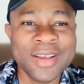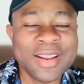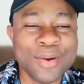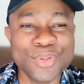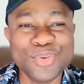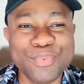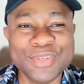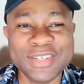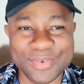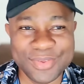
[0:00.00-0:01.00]
Now, I want to
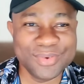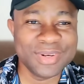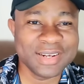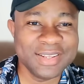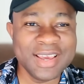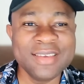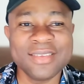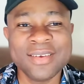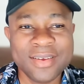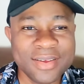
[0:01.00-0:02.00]
put it to you that
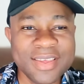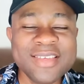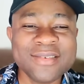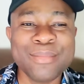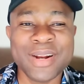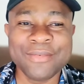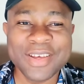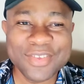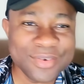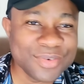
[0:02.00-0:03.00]
yes, Israel
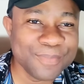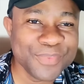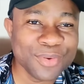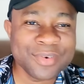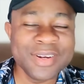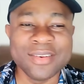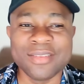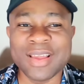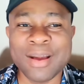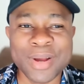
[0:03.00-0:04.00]
manufactured drones,
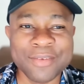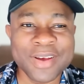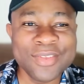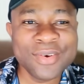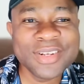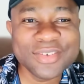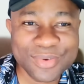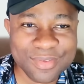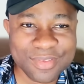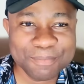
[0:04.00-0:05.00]
Ukraine are manufacturing
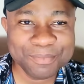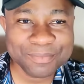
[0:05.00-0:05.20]
drones.